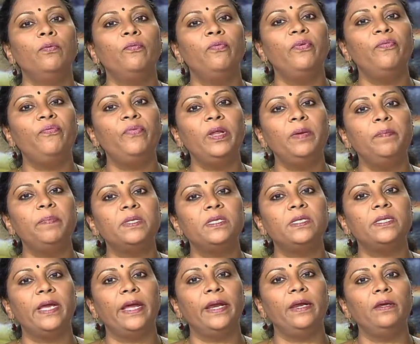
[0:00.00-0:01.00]

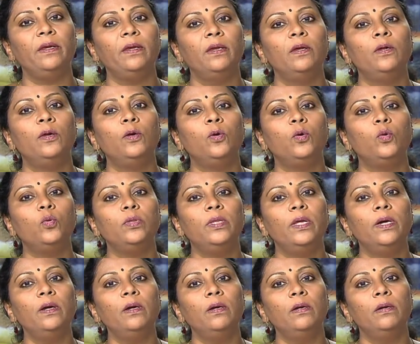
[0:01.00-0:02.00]
50% to
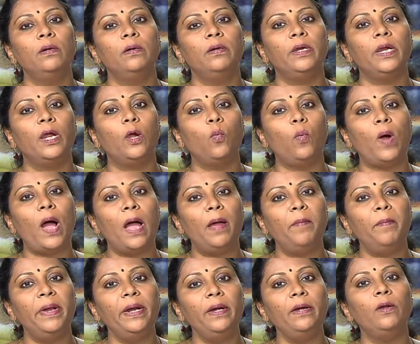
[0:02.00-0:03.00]
the
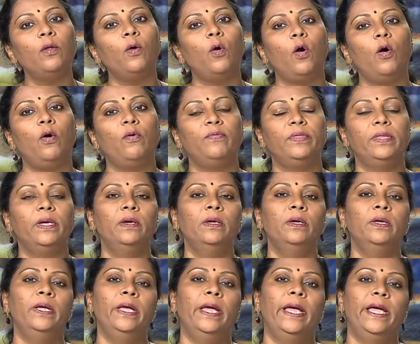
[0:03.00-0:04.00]
requirement of the
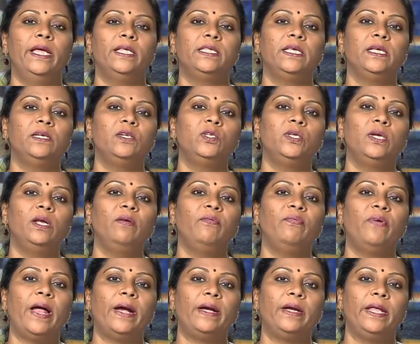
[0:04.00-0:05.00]
essential
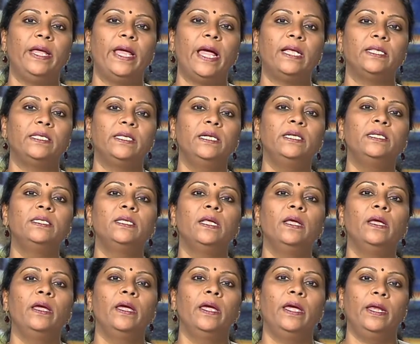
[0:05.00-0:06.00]
fatty acids
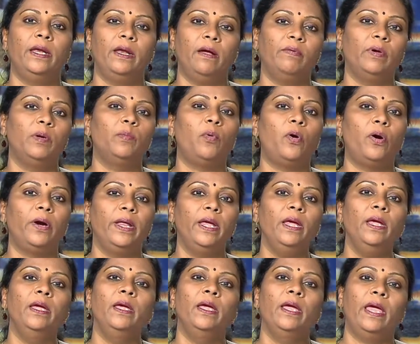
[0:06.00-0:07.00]
in our
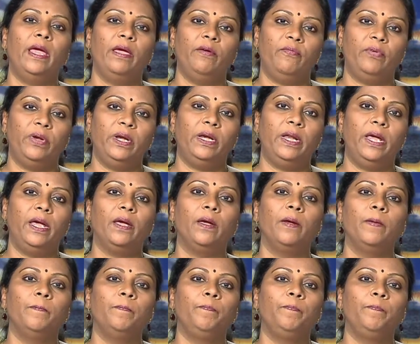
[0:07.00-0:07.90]
body every day.